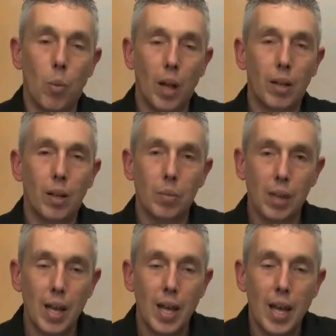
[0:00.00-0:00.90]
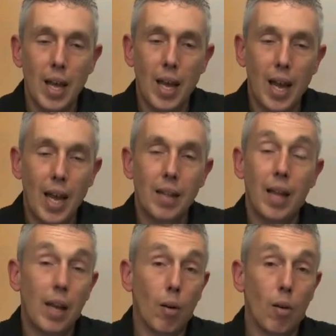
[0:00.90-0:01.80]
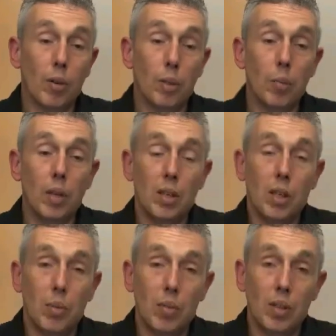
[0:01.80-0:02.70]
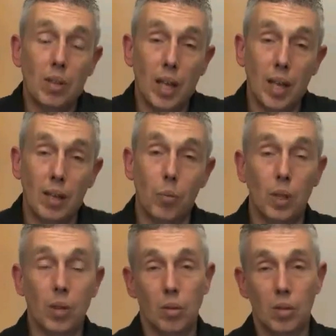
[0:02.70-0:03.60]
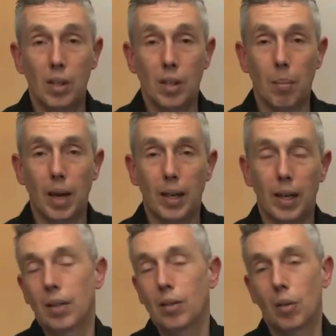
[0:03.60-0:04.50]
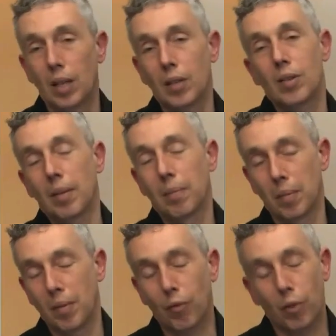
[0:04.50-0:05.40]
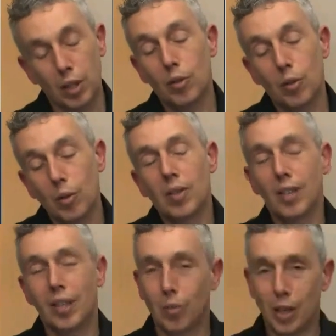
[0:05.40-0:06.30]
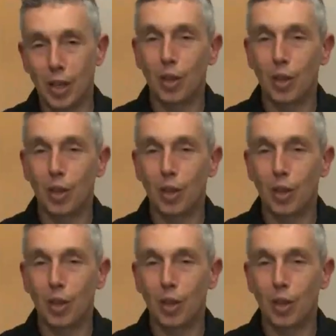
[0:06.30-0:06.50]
warmly welcomed, and they are offered a PhD position, and we don't see them back again. So that's for the students,